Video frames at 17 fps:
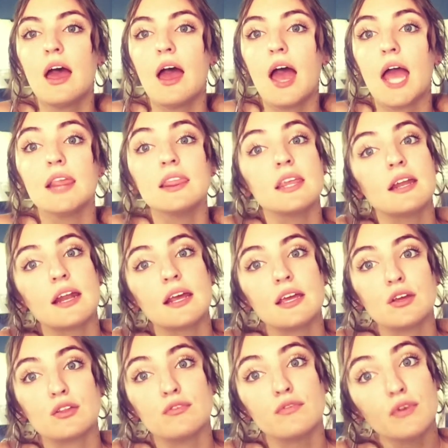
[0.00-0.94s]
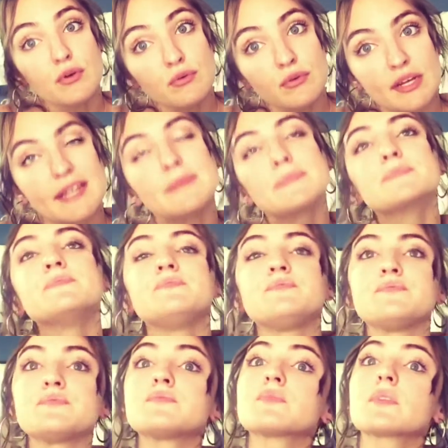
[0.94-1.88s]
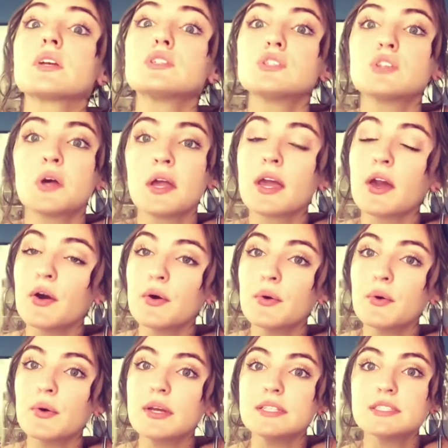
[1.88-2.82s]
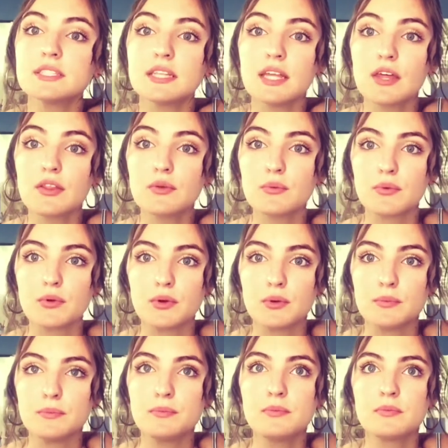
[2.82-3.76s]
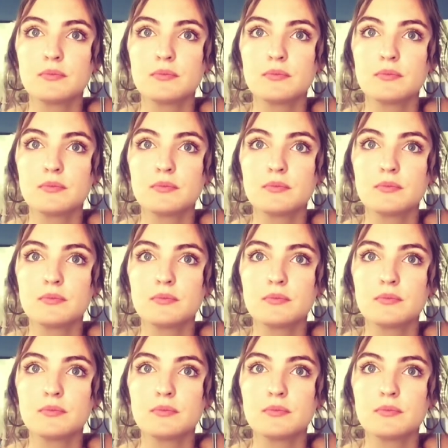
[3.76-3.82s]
And then I hear the phone ring. So I go into the other room,